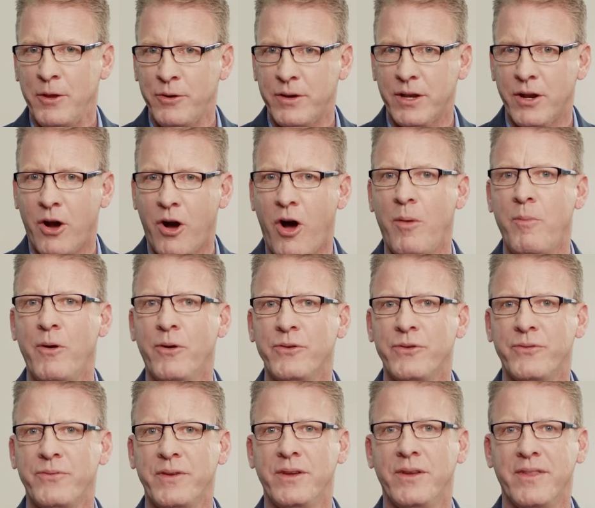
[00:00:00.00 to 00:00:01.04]
You can
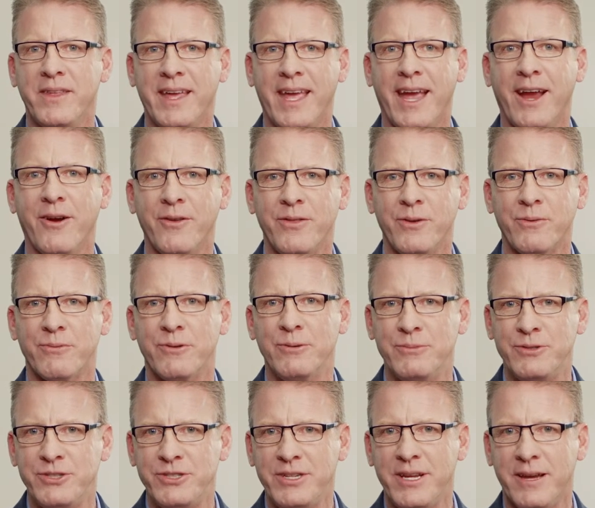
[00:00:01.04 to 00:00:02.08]
almost feel the air in the
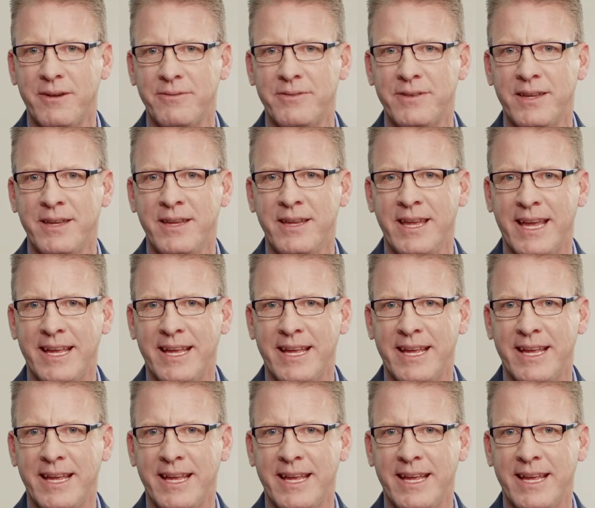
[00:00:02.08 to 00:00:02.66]
room shift